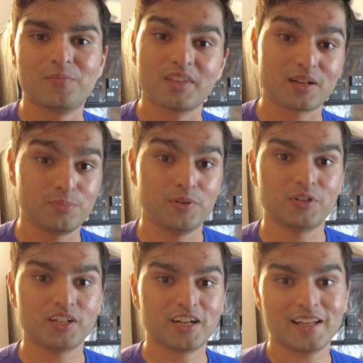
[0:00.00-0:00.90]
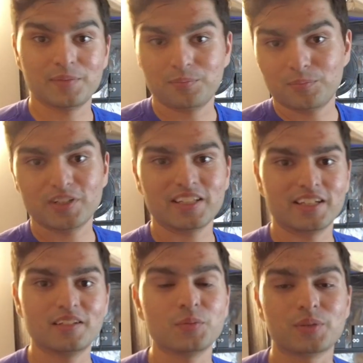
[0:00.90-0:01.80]
the computer and printing
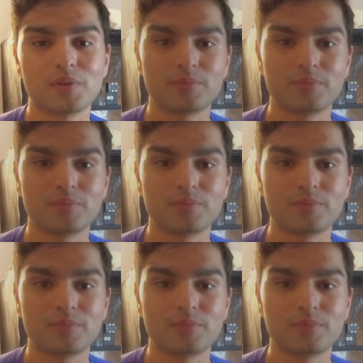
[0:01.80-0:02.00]
it with my